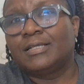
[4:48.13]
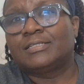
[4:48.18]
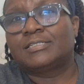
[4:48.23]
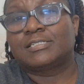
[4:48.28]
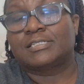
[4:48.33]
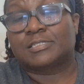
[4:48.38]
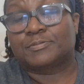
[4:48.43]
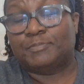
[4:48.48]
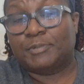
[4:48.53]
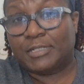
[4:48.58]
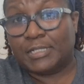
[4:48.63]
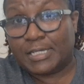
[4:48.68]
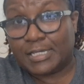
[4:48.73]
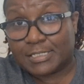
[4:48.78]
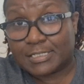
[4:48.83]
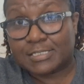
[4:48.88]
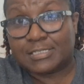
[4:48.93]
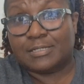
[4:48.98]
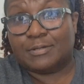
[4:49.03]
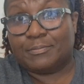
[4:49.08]
Just
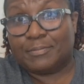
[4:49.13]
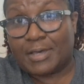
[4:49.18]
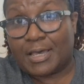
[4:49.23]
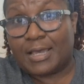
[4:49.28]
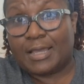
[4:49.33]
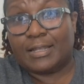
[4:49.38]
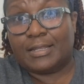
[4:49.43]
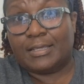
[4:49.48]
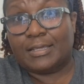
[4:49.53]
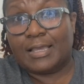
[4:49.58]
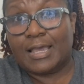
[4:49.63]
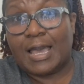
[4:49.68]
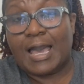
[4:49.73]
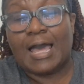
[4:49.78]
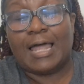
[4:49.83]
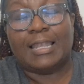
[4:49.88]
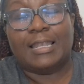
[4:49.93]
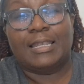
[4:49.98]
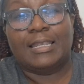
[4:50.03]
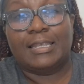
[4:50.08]
bless somebody.
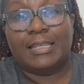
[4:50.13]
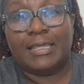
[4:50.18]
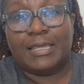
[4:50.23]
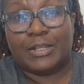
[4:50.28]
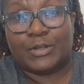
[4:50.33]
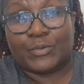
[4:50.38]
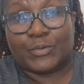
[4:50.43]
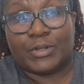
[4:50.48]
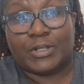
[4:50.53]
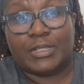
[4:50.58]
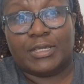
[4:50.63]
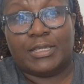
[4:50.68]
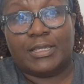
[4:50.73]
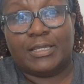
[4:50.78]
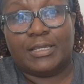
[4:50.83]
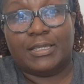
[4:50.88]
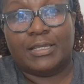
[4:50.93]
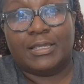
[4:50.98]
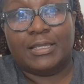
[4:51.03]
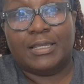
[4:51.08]
I
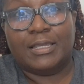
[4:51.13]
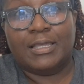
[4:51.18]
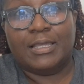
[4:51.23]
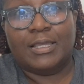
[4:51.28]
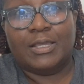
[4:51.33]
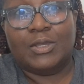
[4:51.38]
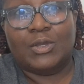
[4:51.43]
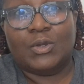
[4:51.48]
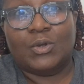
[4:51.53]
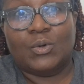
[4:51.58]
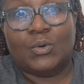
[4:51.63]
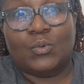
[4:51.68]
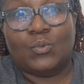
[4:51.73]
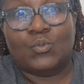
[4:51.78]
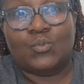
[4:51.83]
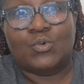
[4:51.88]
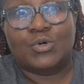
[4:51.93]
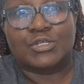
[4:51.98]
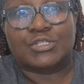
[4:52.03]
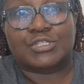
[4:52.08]
literally
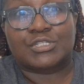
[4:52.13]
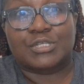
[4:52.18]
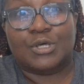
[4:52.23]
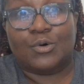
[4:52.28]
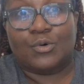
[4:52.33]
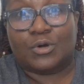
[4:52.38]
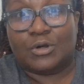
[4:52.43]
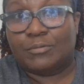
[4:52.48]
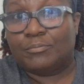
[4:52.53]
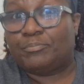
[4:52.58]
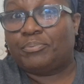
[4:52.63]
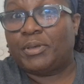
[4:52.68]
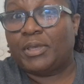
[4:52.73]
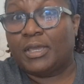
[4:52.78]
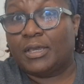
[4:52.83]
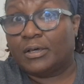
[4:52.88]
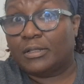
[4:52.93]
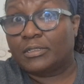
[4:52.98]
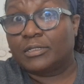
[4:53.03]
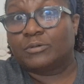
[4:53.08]
was so
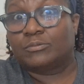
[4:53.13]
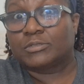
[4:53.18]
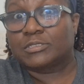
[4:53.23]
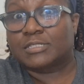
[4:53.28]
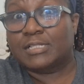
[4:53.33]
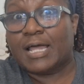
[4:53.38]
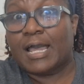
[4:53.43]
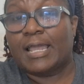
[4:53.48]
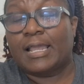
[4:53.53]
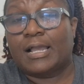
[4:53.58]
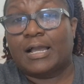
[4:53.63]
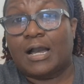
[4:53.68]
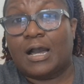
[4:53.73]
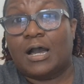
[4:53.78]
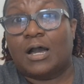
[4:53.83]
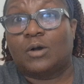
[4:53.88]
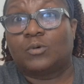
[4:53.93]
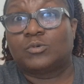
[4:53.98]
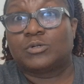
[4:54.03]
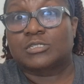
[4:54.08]
compelled. It was like
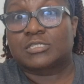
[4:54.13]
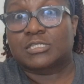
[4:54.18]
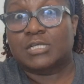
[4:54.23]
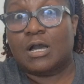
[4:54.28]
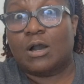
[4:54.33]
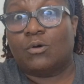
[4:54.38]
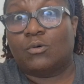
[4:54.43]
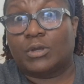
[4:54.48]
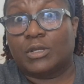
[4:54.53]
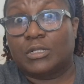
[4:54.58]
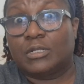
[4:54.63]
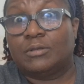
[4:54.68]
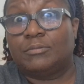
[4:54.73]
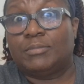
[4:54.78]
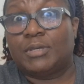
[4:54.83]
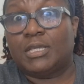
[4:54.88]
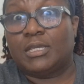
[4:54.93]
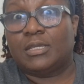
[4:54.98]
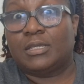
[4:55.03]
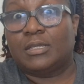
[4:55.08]
God was talking to
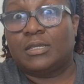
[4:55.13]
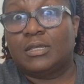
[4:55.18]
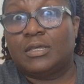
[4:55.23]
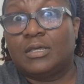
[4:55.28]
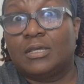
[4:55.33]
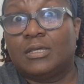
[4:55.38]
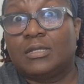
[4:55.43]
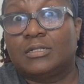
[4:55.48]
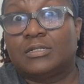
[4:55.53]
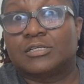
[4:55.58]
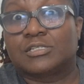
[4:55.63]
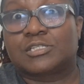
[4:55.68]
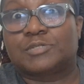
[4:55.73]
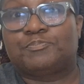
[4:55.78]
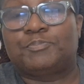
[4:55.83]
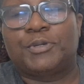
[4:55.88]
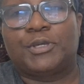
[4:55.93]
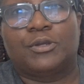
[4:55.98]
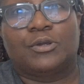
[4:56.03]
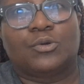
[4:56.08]
me. The
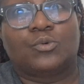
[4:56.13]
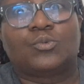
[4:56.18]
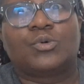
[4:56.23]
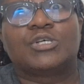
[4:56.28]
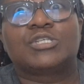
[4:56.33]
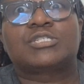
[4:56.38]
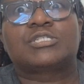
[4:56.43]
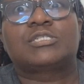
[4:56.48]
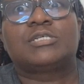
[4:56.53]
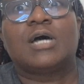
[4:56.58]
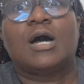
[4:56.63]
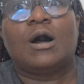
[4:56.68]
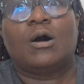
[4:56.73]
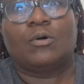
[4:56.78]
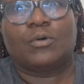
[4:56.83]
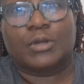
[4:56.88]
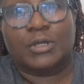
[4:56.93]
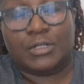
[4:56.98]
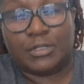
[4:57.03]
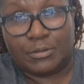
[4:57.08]
Spirit was
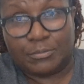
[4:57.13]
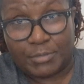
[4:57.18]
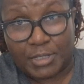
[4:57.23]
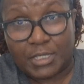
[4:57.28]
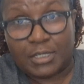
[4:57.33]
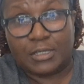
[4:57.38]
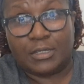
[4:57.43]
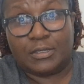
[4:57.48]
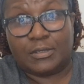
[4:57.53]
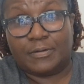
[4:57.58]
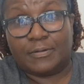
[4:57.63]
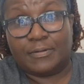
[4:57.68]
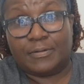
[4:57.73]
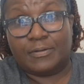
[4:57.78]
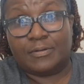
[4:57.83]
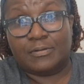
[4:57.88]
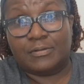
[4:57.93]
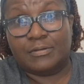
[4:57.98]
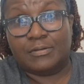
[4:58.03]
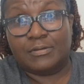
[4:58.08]
talking to me
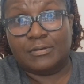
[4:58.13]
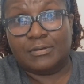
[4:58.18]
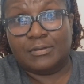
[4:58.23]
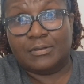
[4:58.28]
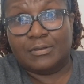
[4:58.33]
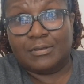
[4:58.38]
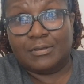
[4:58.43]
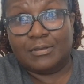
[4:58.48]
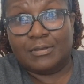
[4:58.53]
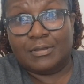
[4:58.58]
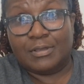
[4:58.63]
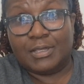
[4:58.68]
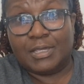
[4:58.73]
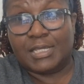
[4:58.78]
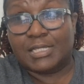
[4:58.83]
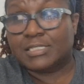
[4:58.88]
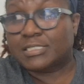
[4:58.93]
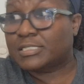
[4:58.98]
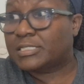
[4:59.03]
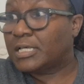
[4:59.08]

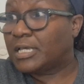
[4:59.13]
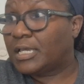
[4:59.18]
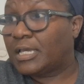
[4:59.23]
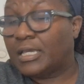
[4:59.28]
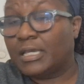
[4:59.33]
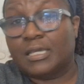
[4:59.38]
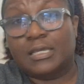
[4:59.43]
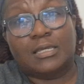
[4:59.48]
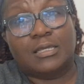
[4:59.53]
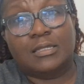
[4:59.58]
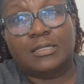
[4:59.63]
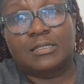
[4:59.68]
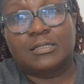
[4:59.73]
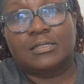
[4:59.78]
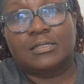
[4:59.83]
and said,